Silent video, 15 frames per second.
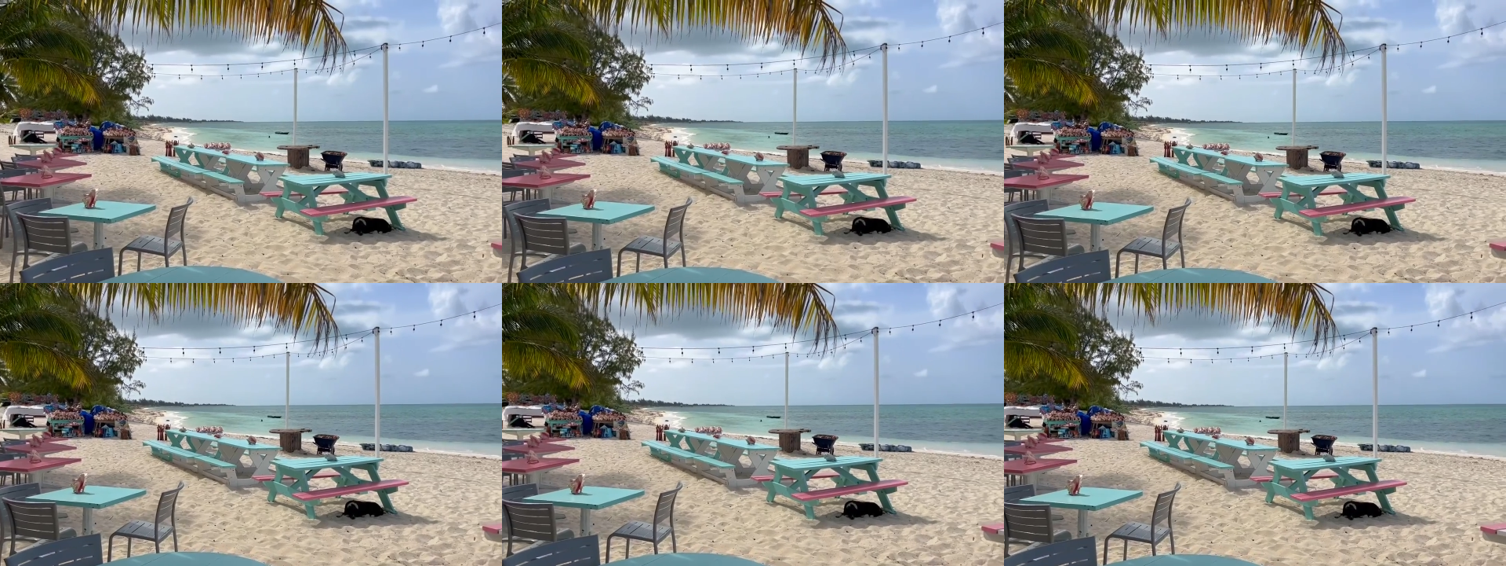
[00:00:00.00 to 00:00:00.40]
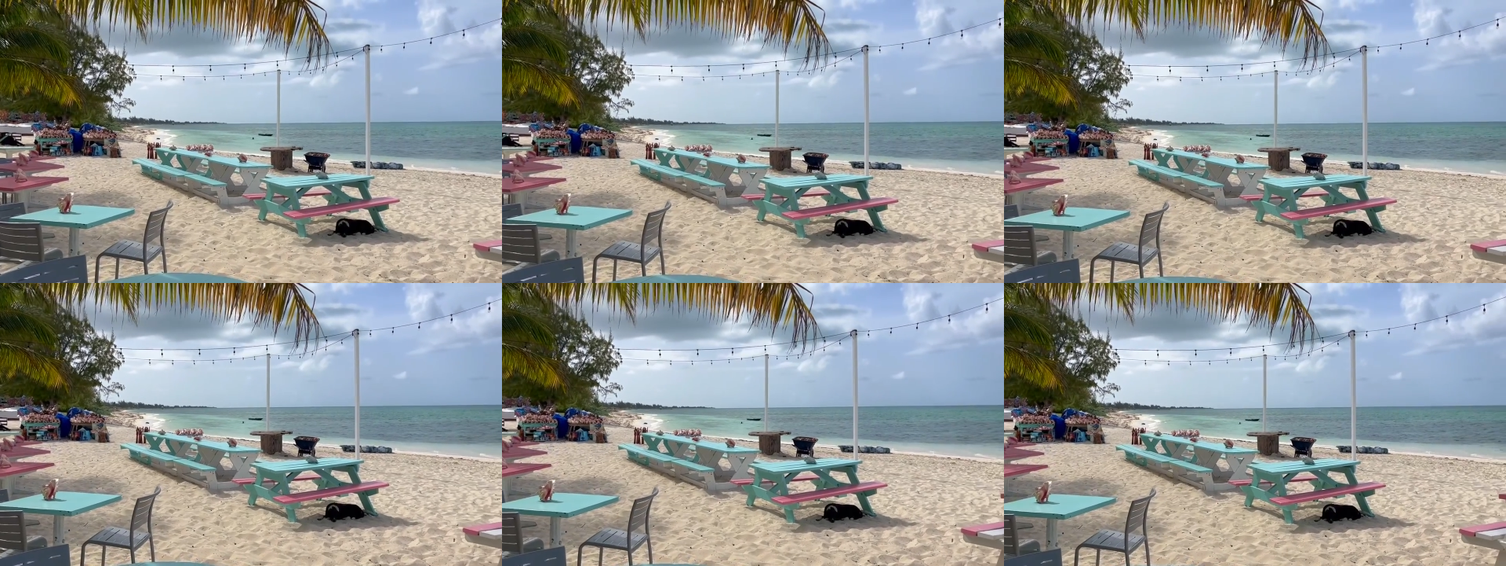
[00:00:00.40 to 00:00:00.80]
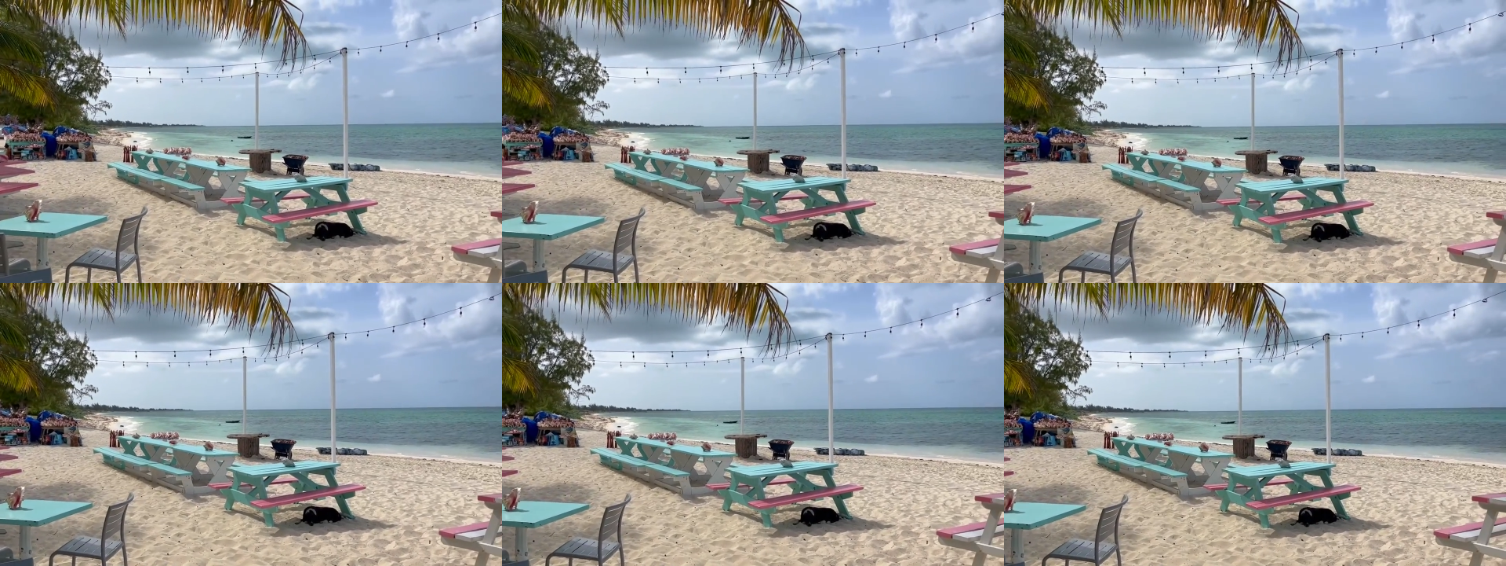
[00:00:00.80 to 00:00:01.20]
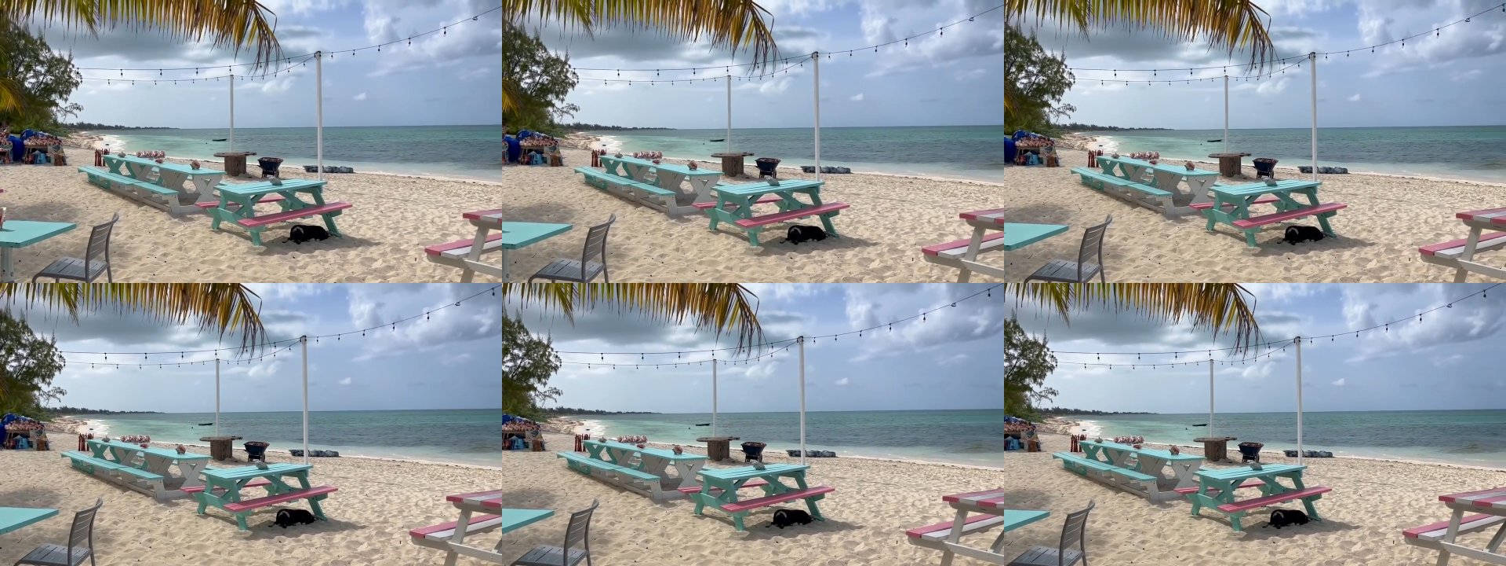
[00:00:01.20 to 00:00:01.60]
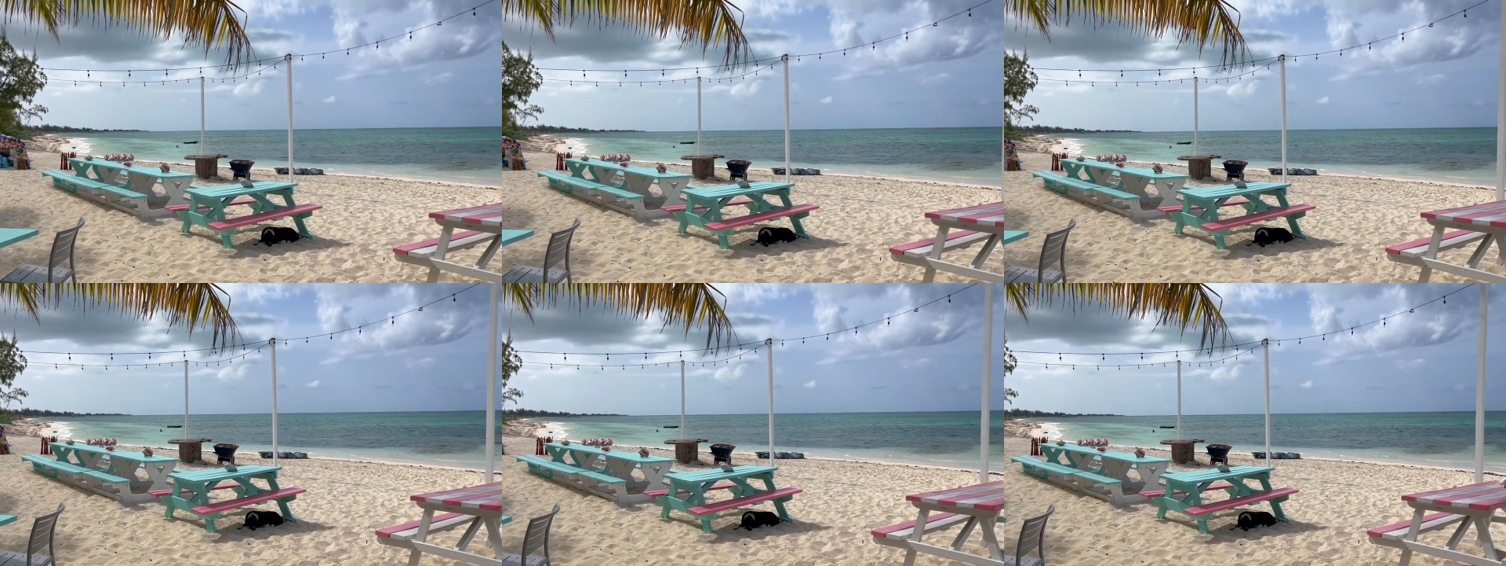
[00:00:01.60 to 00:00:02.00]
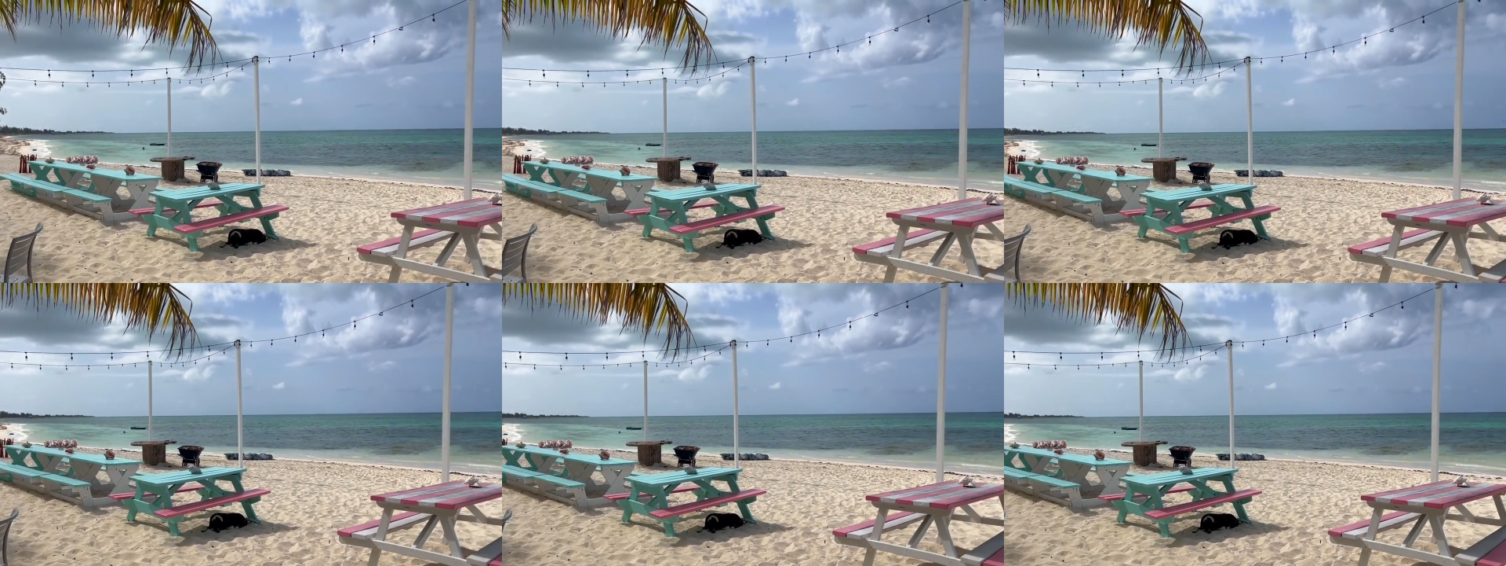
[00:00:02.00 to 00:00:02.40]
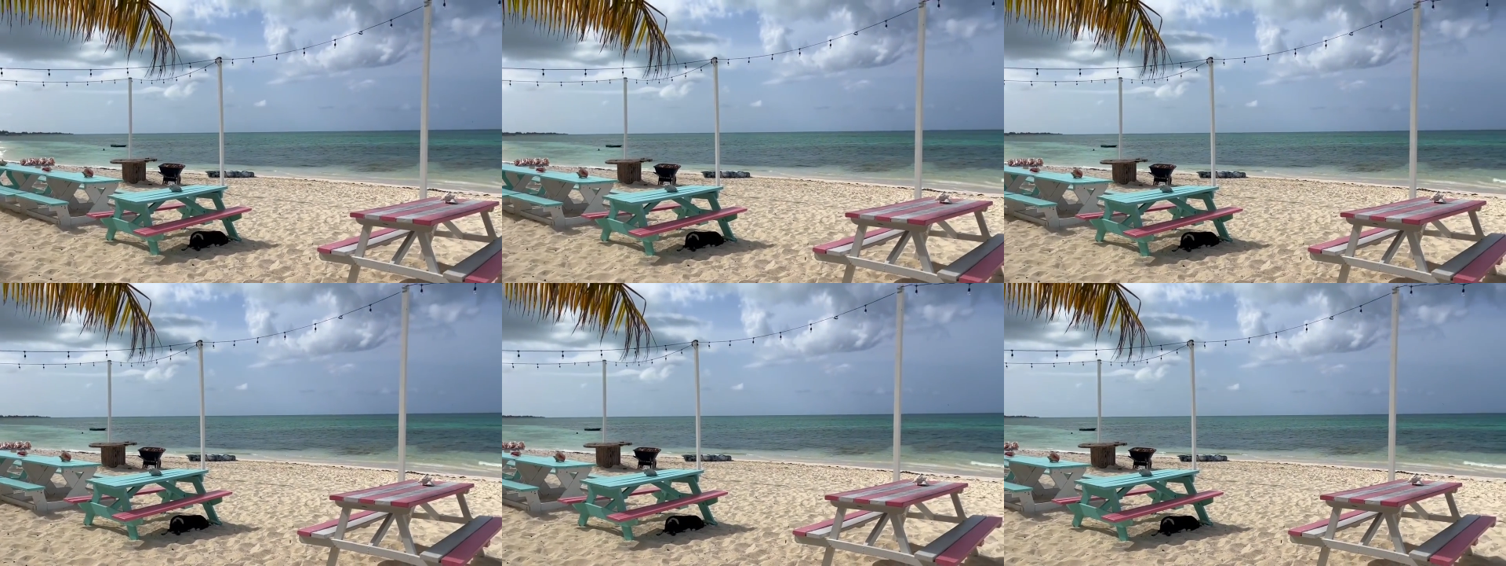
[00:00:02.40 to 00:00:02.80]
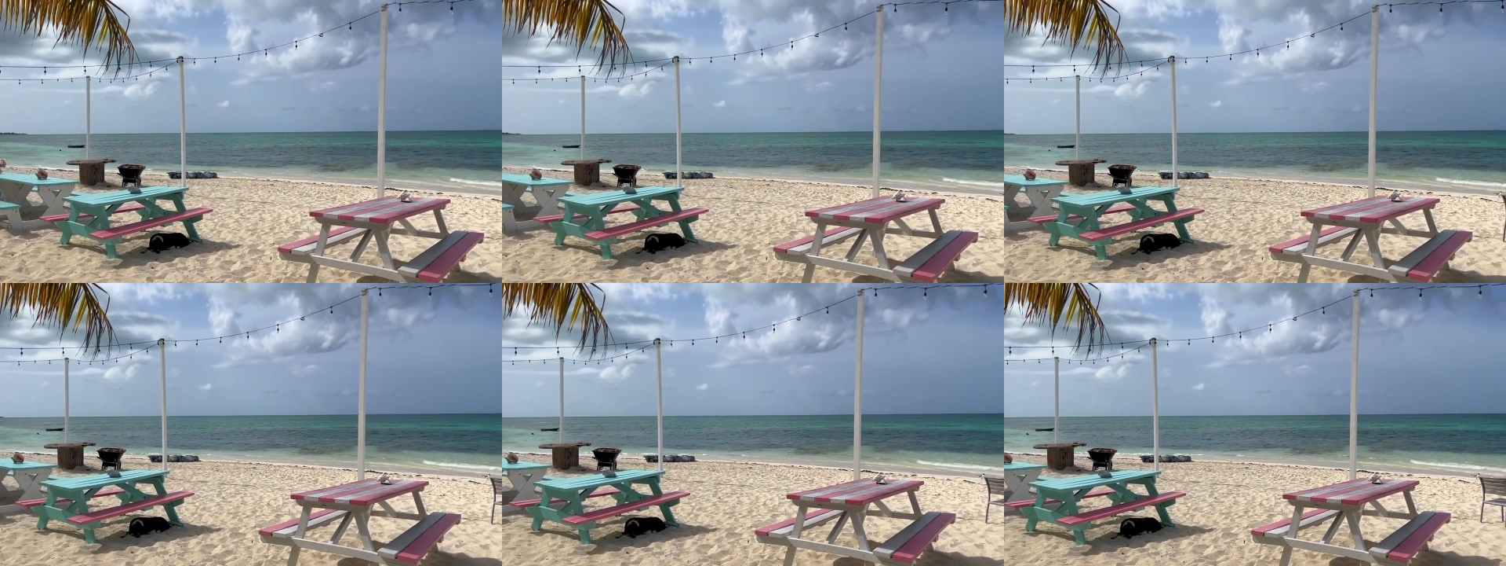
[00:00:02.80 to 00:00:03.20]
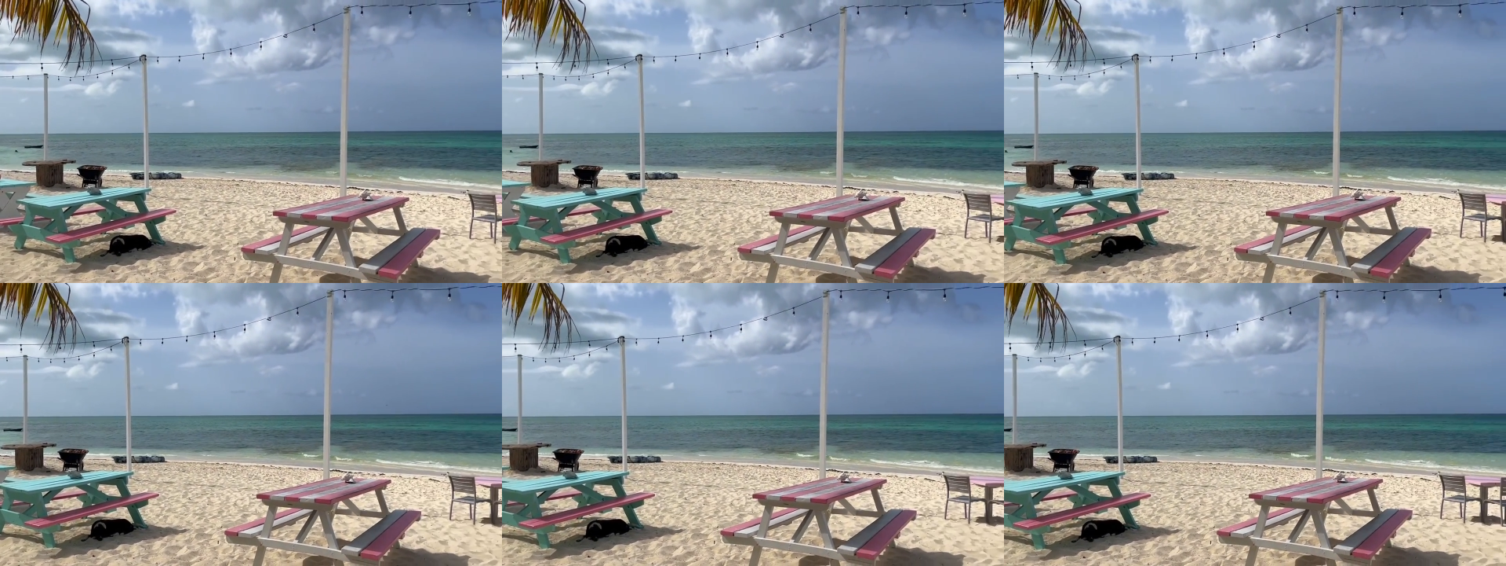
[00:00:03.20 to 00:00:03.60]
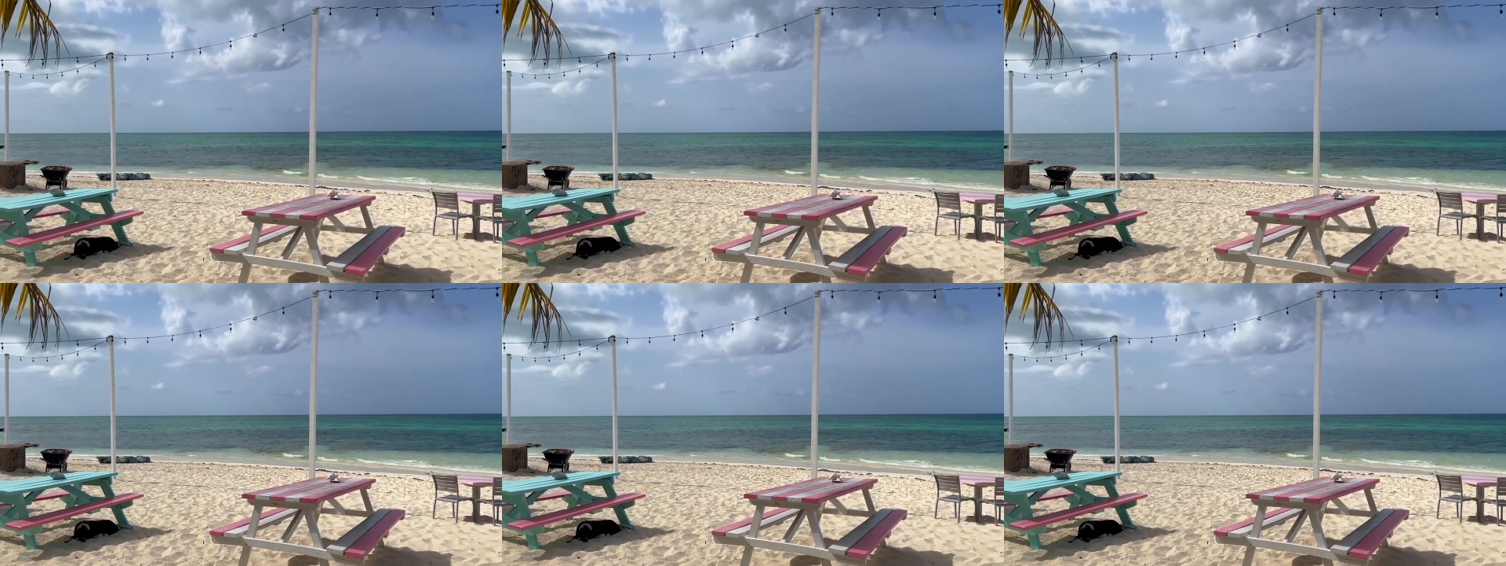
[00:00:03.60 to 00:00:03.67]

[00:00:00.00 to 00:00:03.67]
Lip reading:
[unreadable: no face in view]